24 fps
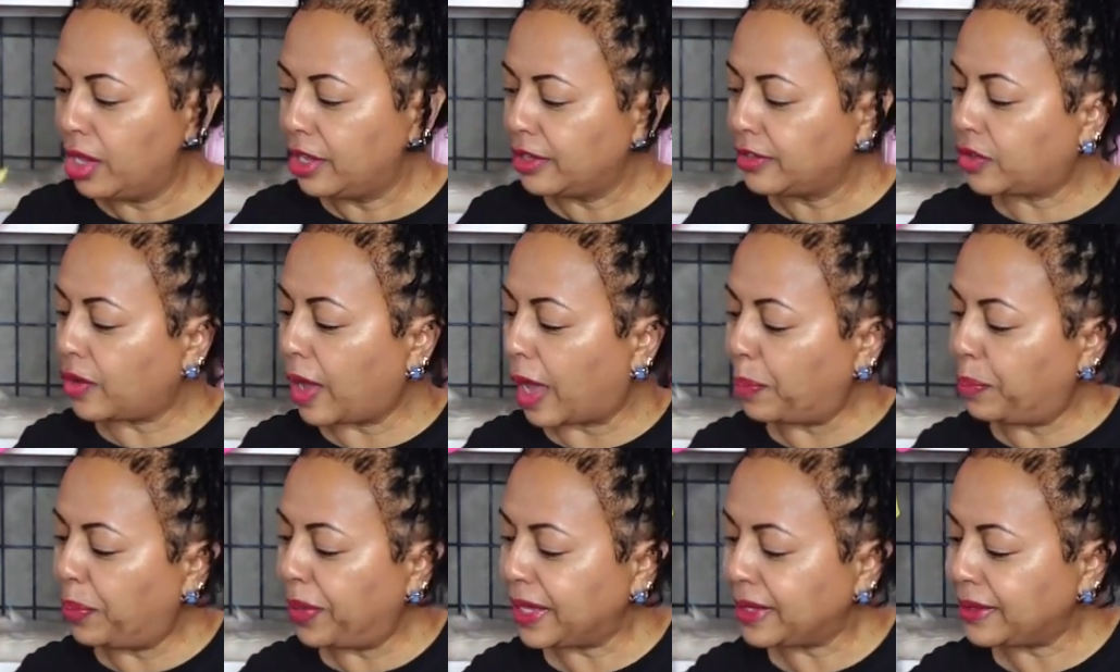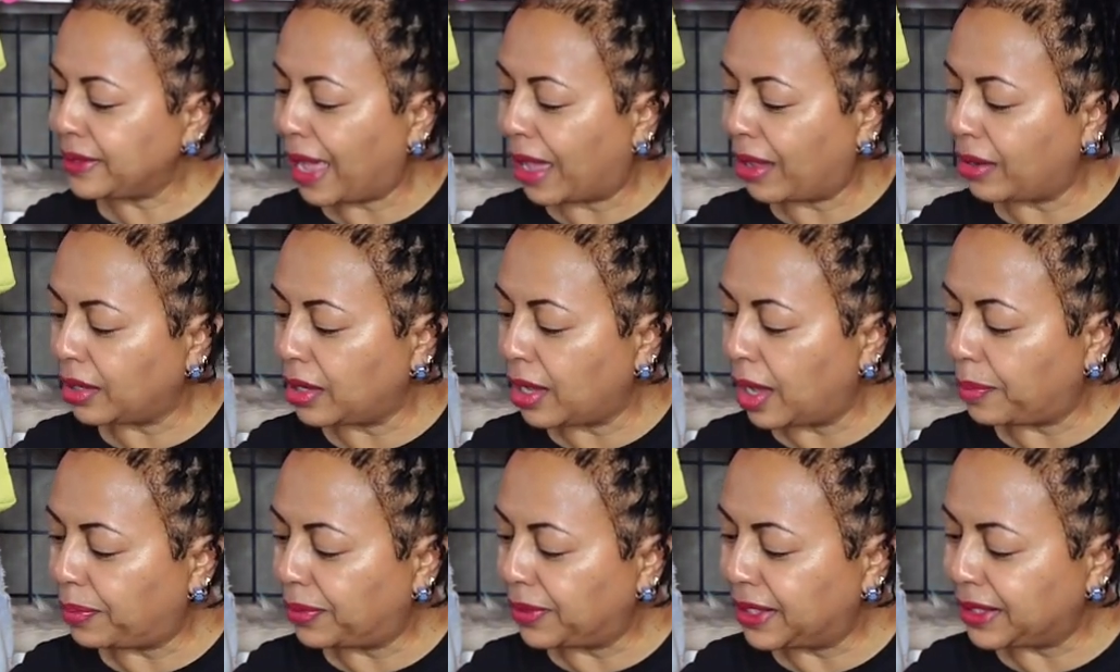So I picked out a
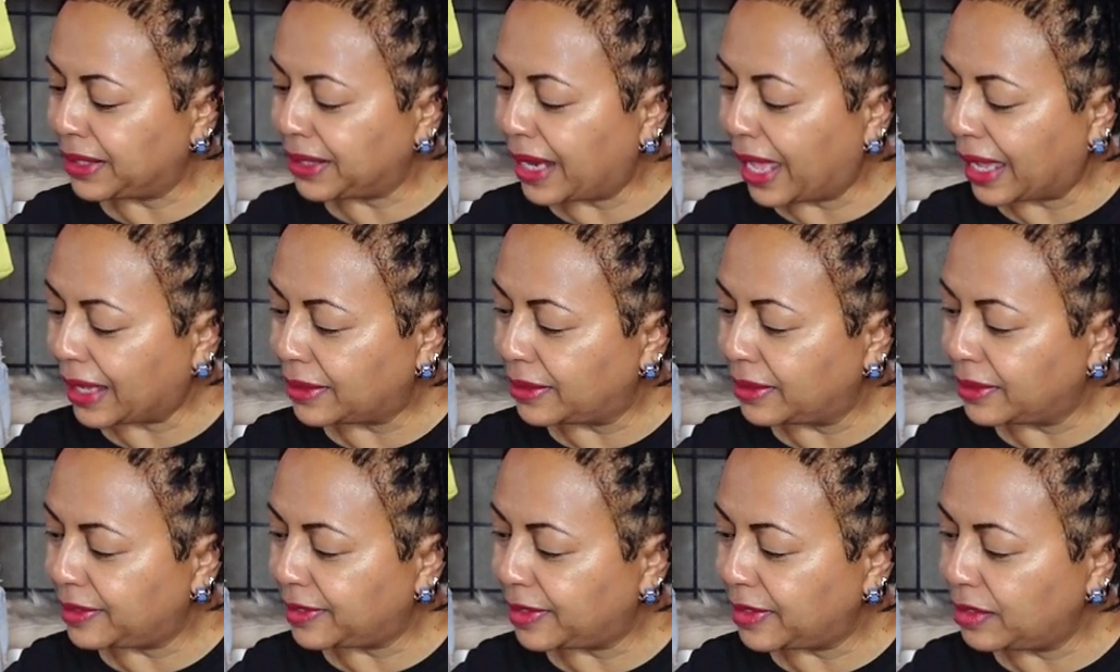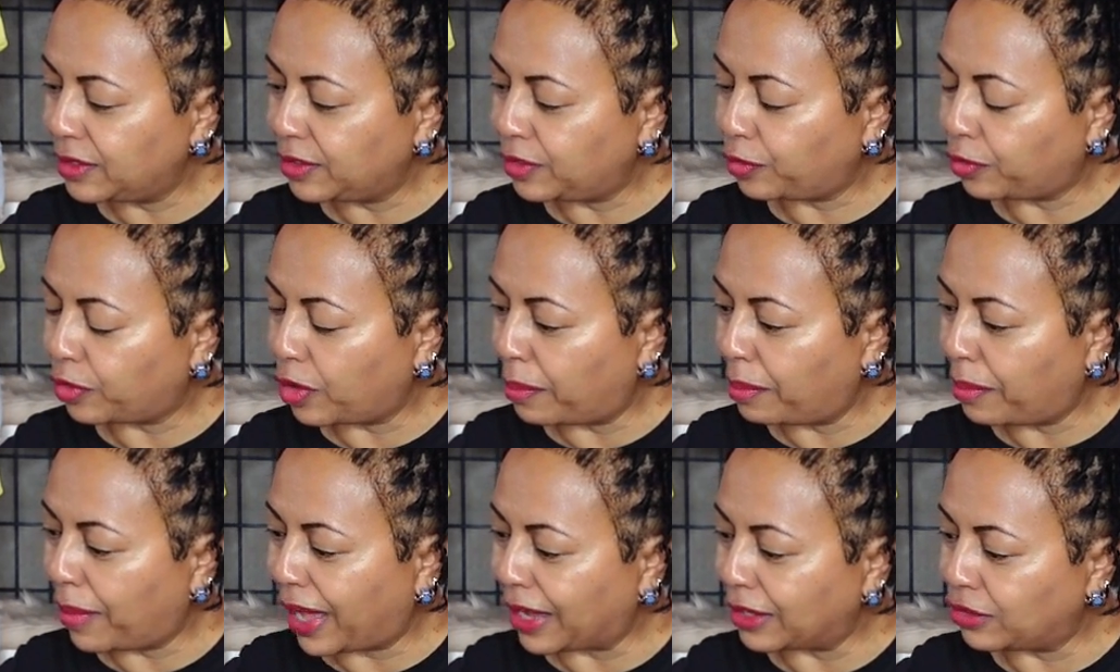couple of necklaces
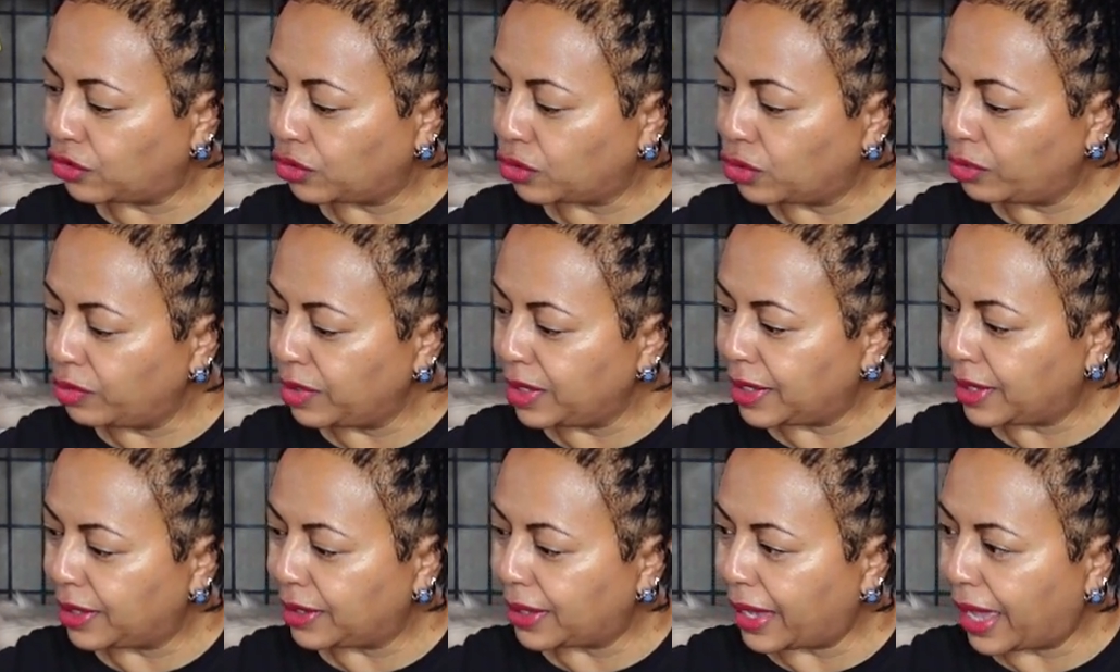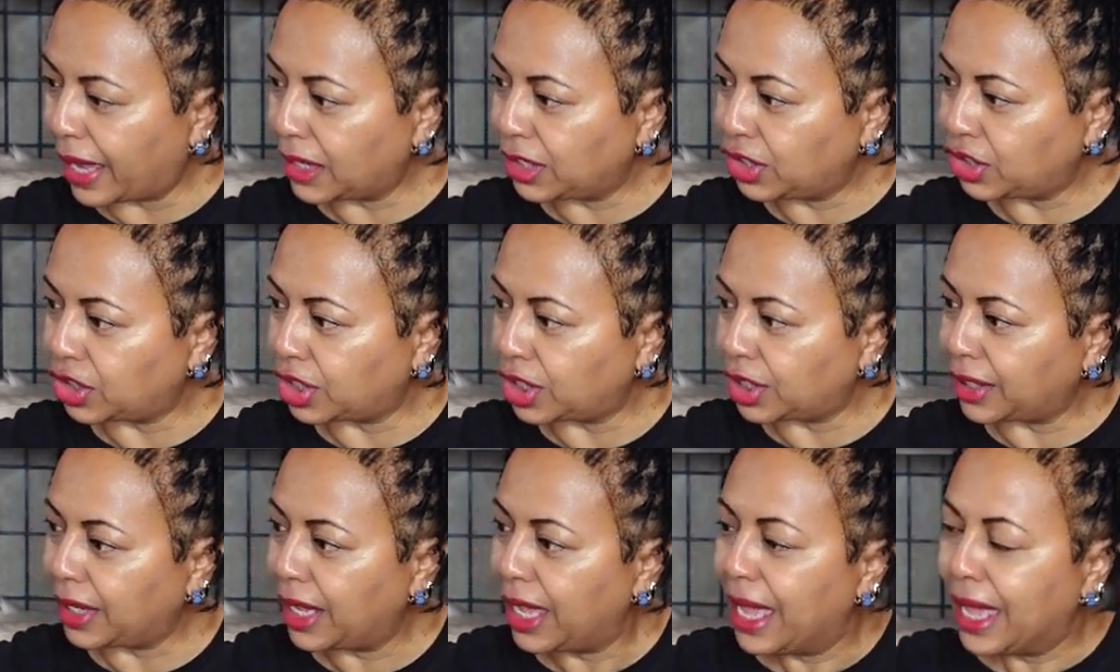from my jewelry
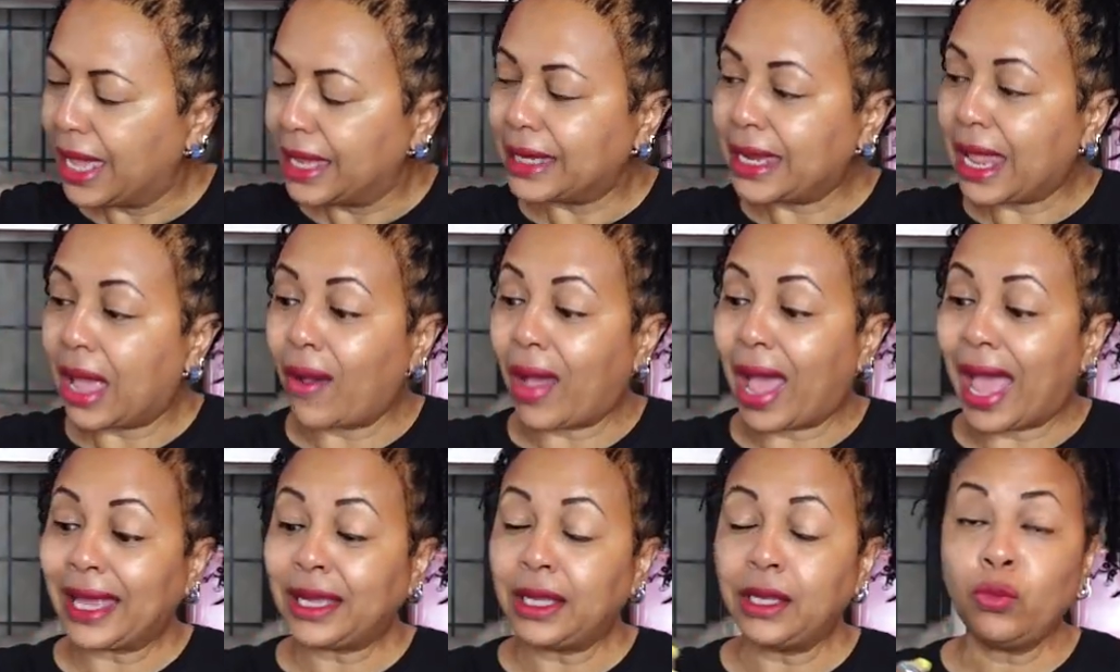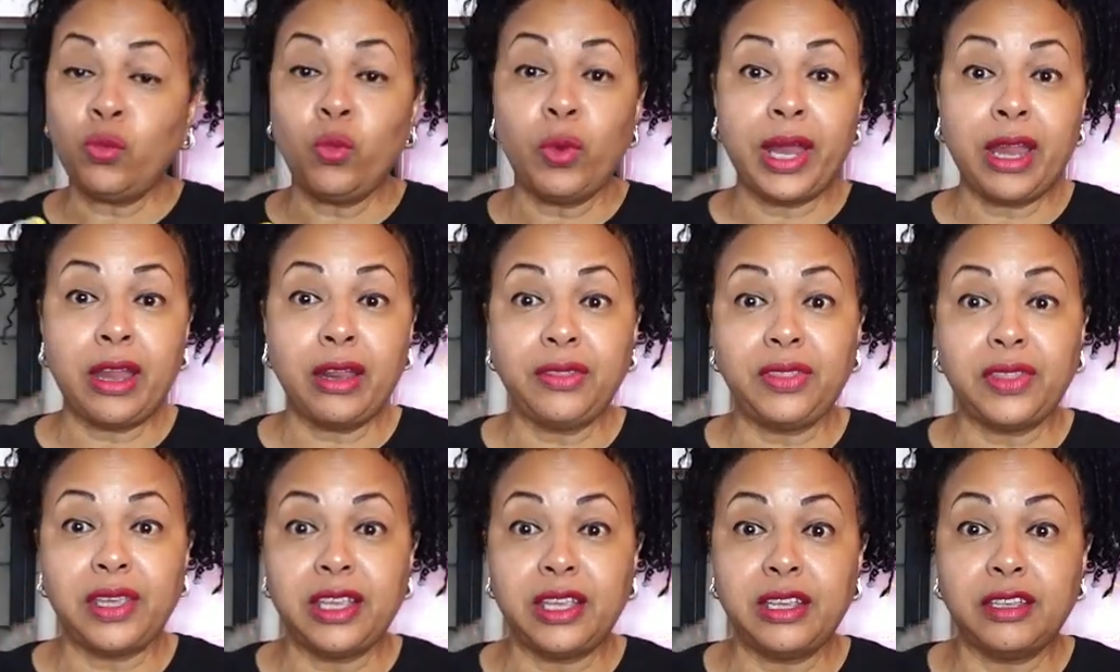collection. Now I can
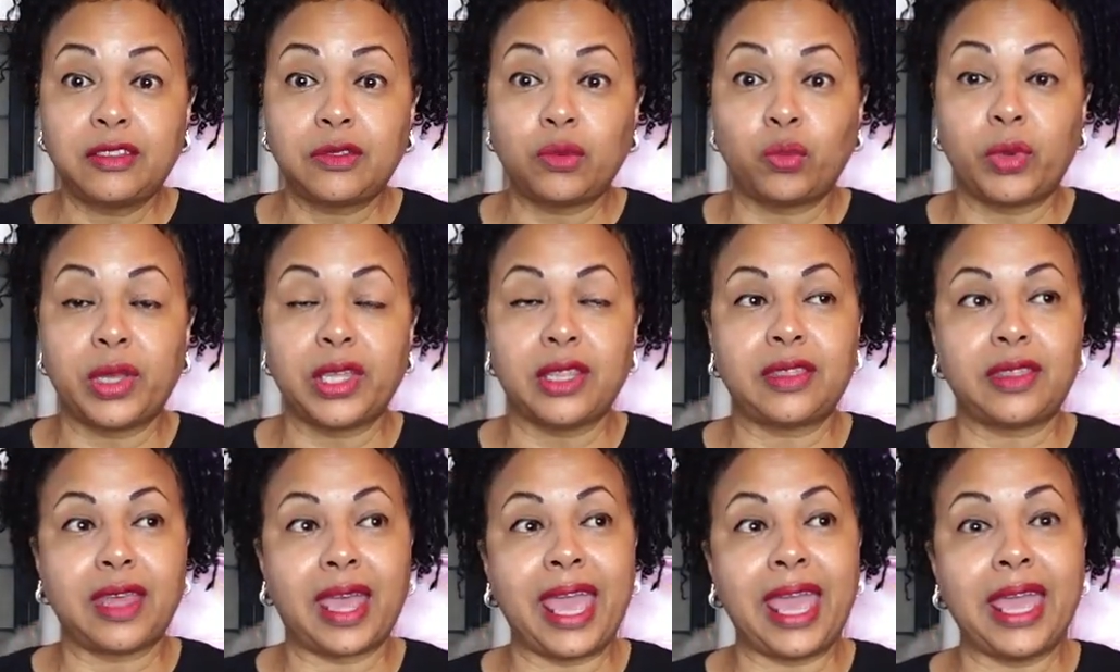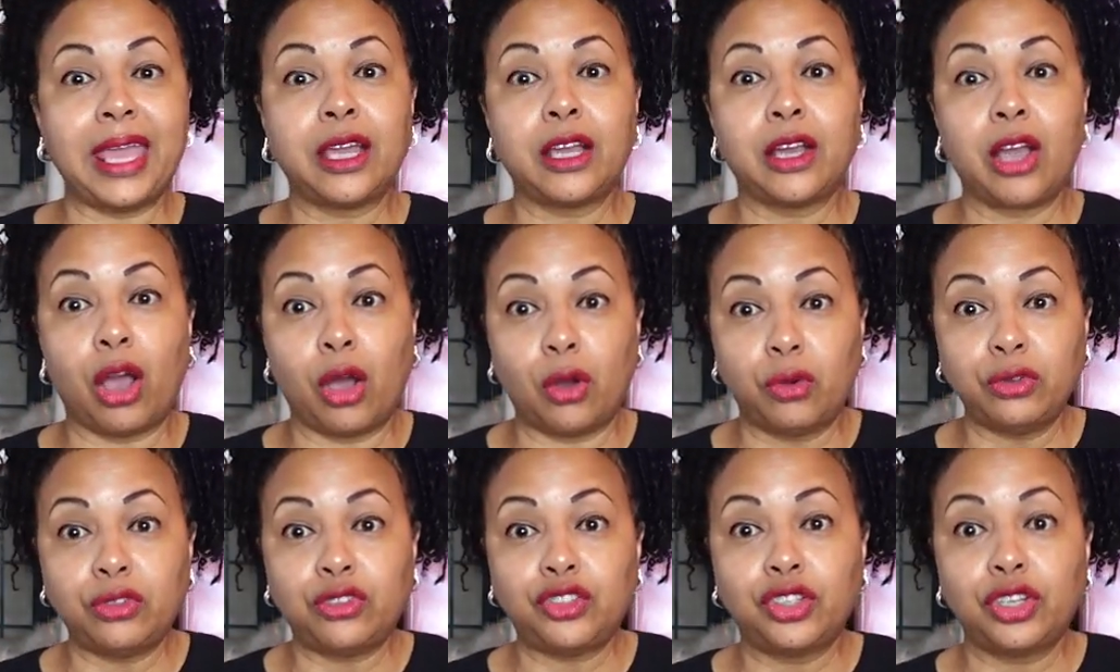wear these with a
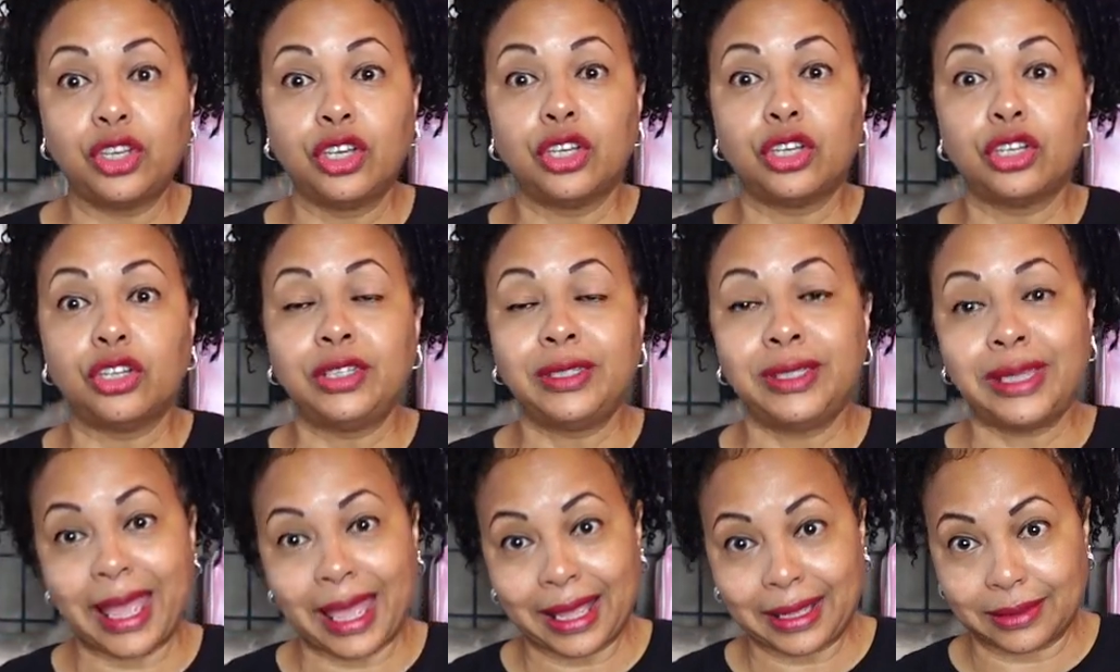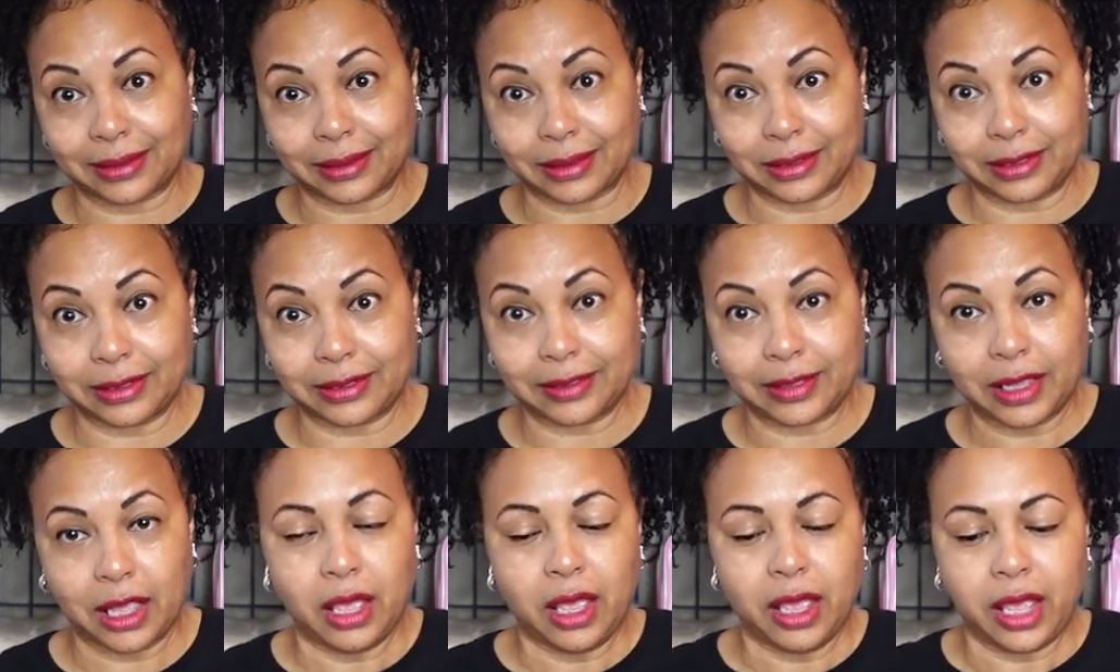Coach
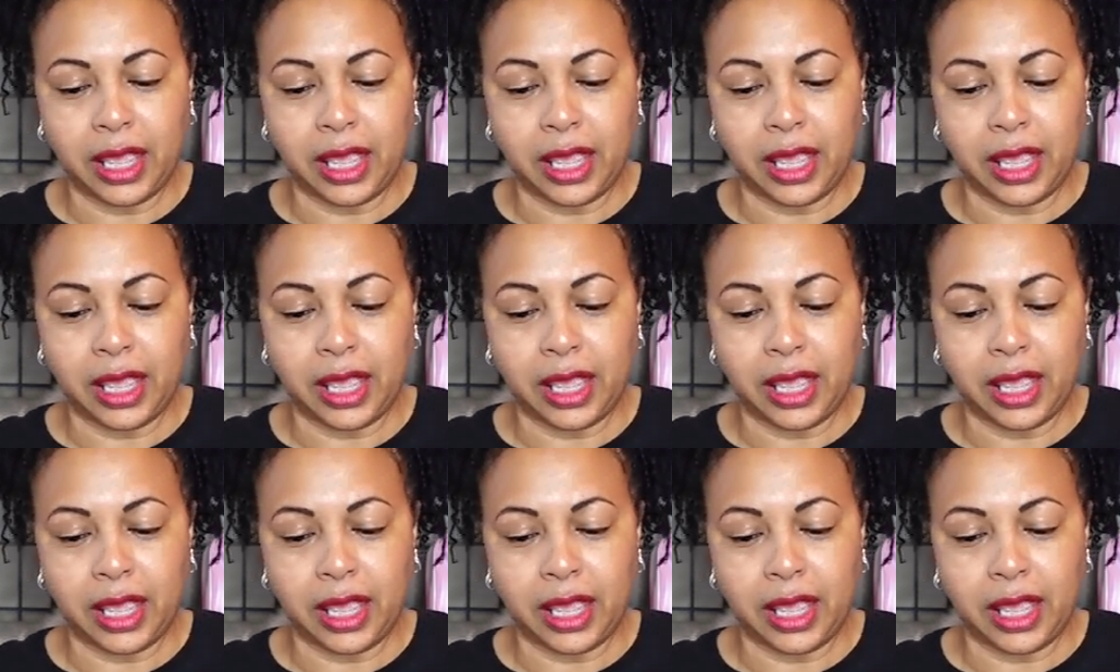necklace.